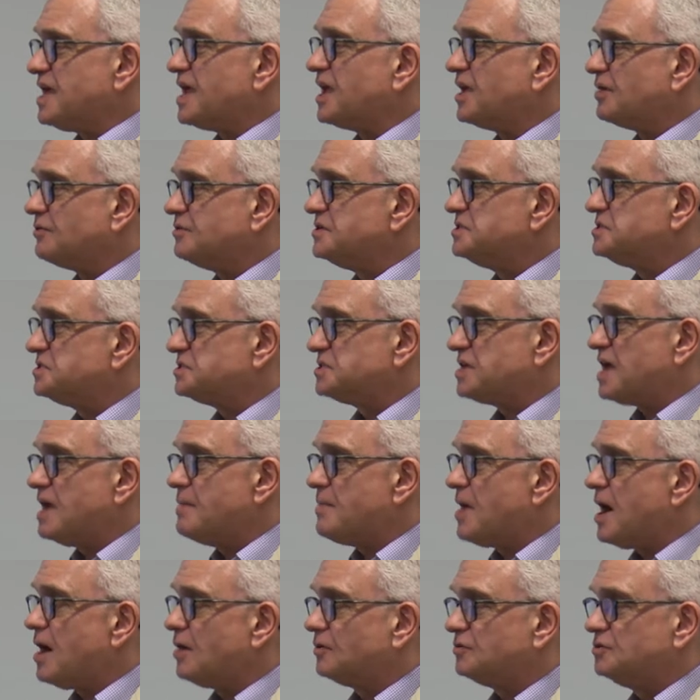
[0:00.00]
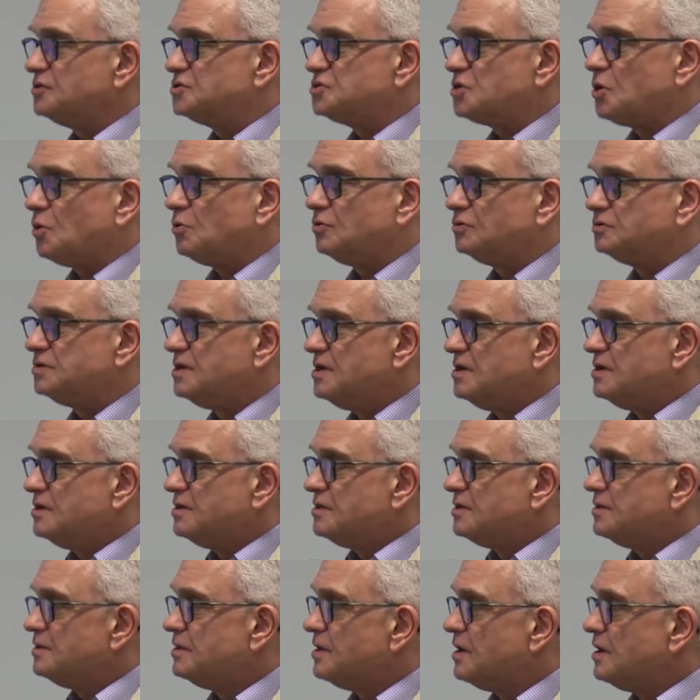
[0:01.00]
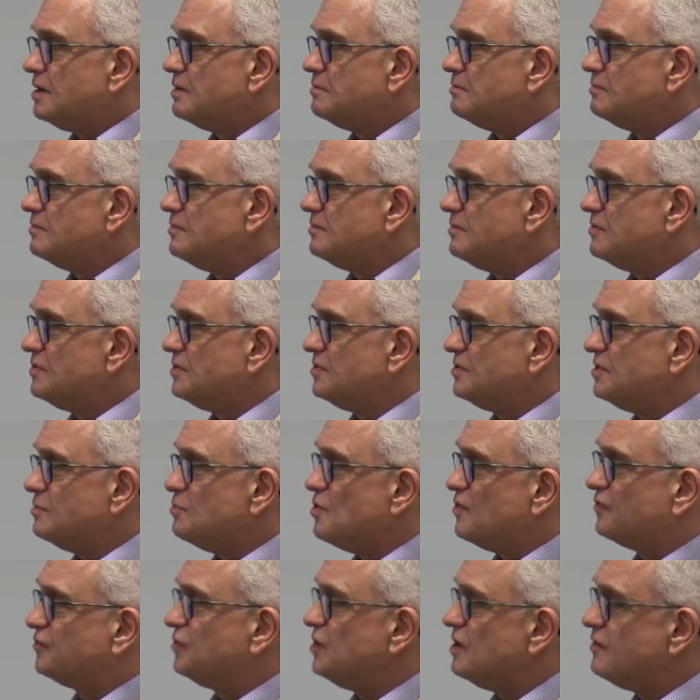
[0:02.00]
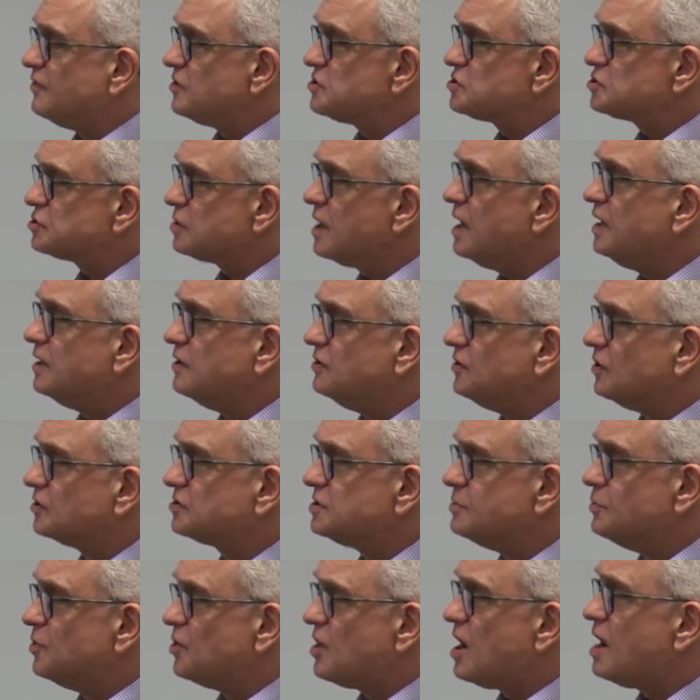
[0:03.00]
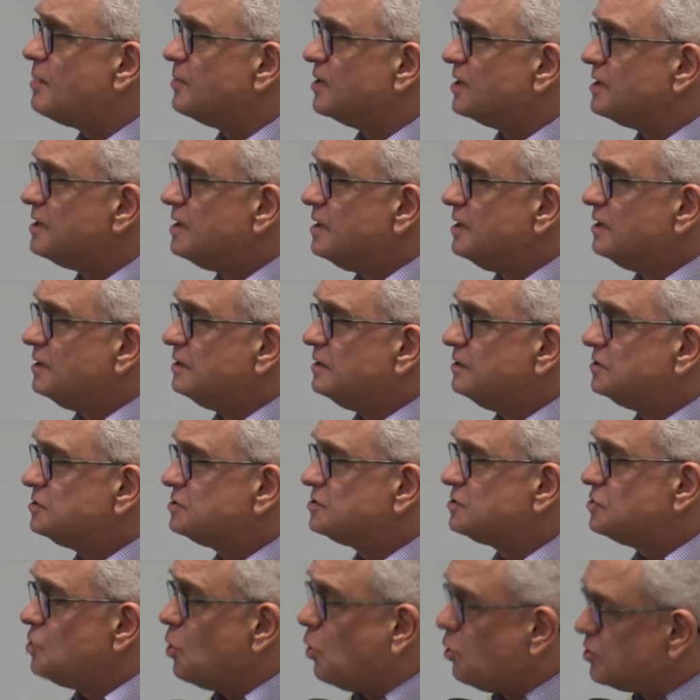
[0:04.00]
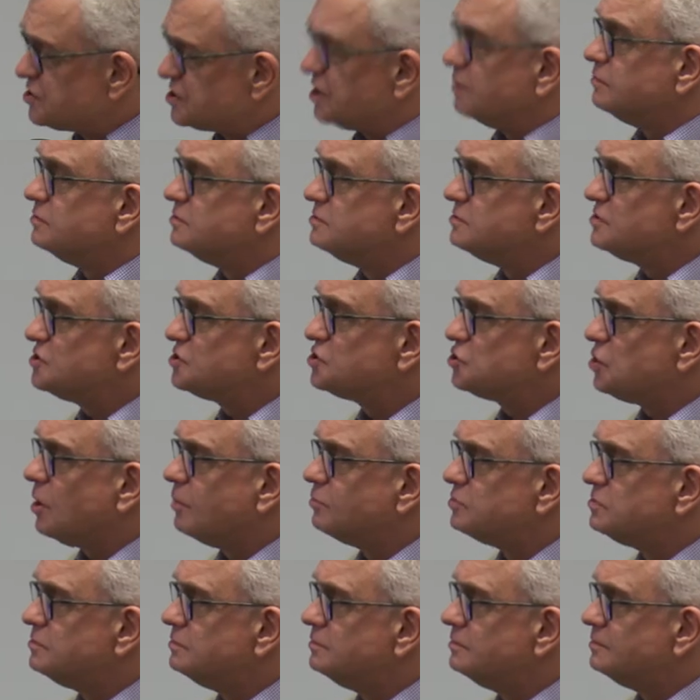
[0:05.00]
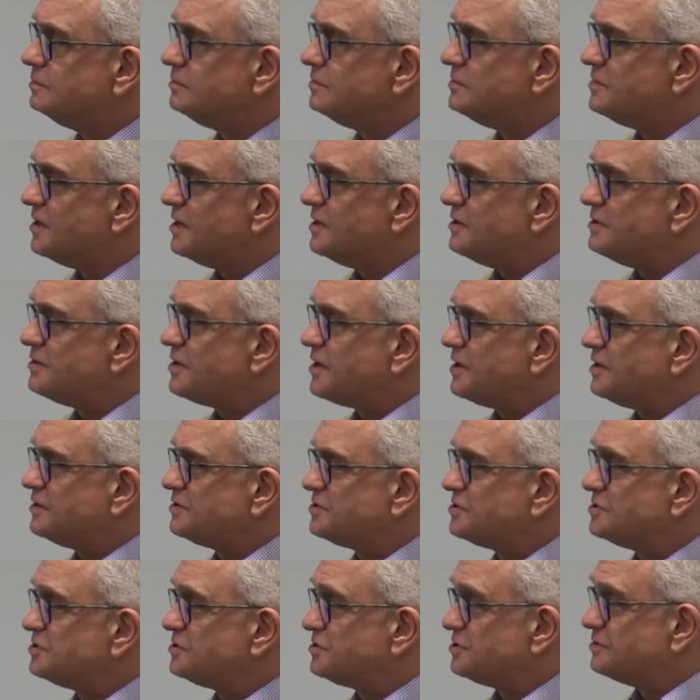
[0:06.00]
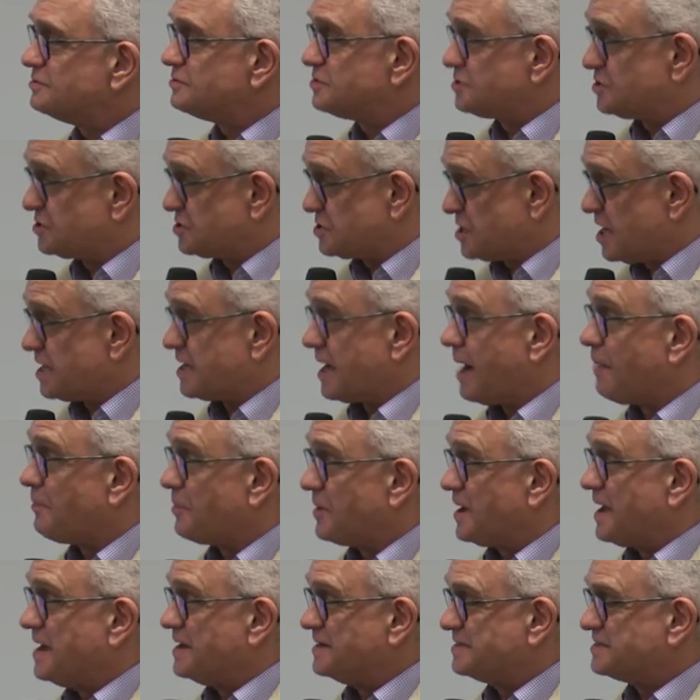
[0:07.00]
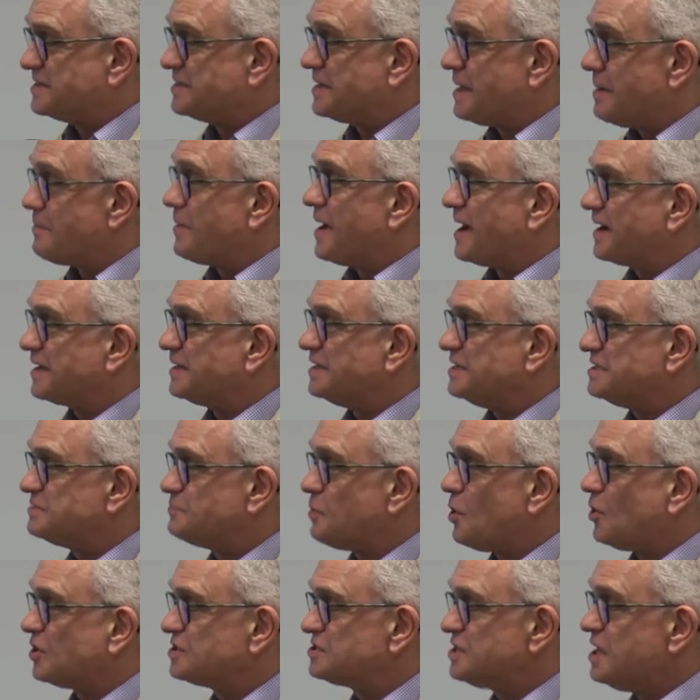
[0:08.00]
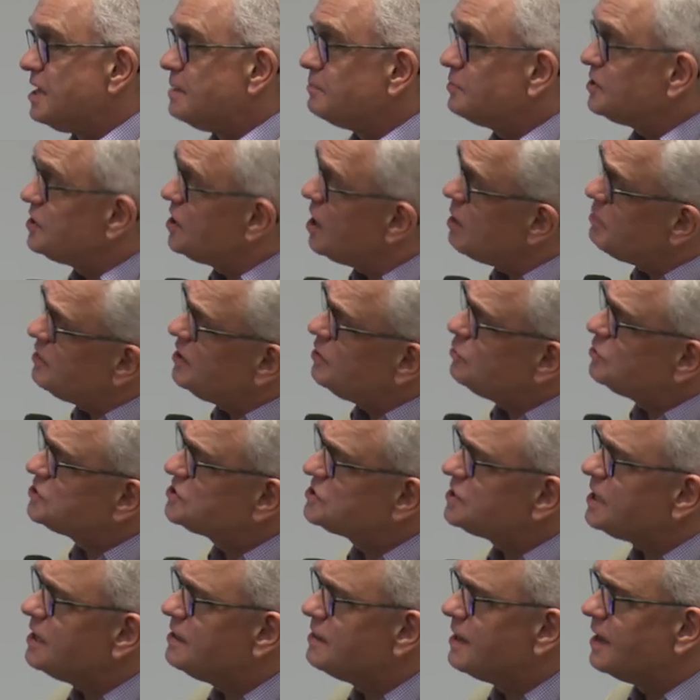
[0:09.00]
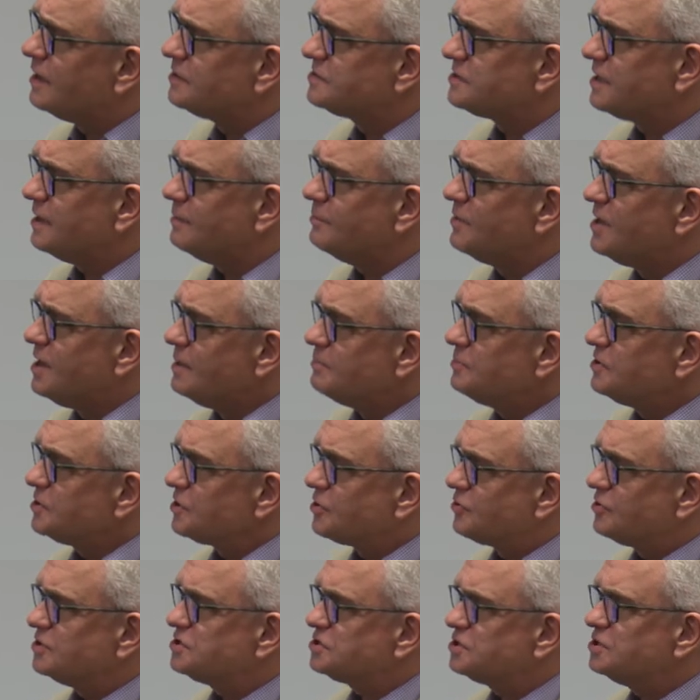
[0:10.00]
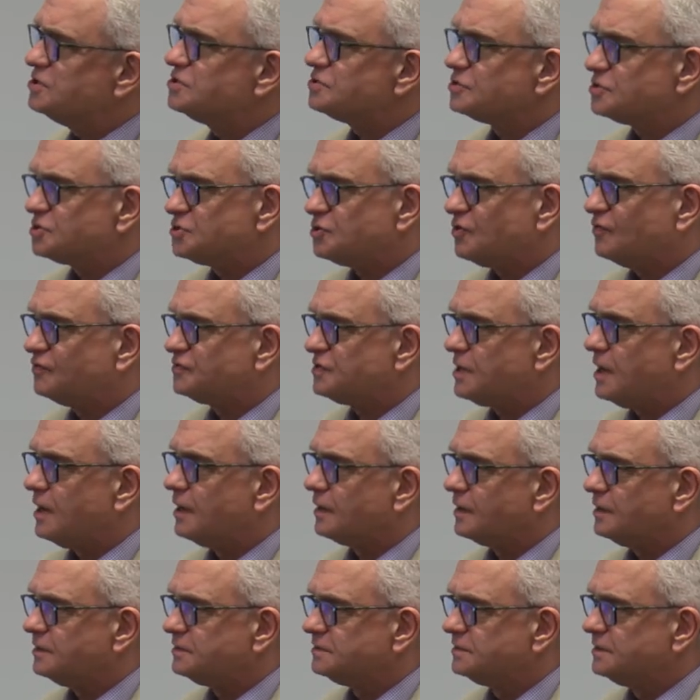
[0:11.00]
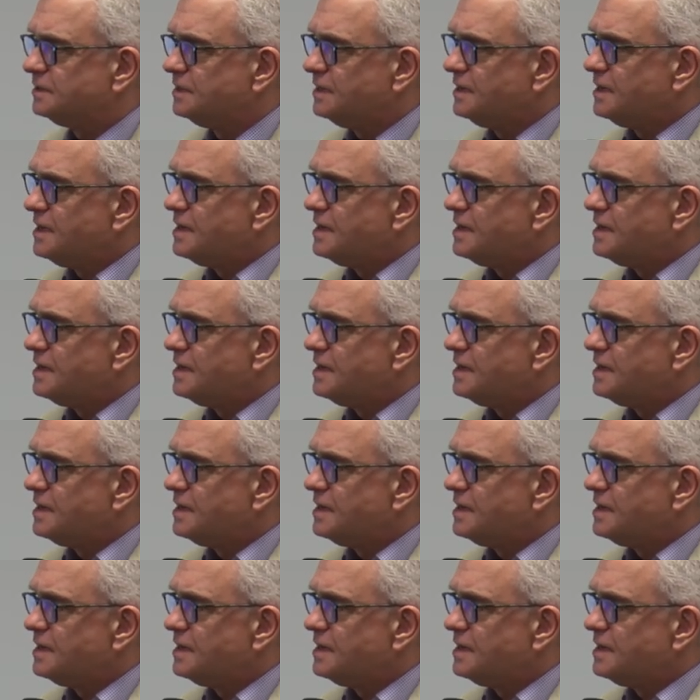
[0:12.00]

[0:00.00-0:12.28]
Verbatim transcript: secularists came out and told uh, the Mufti of Australia, Dr. Mohamed, also to stop uh, uh, to, to, shut up and to get back in his box. But nobody would say that to him. But mm. the hmm. Christians are a soft target.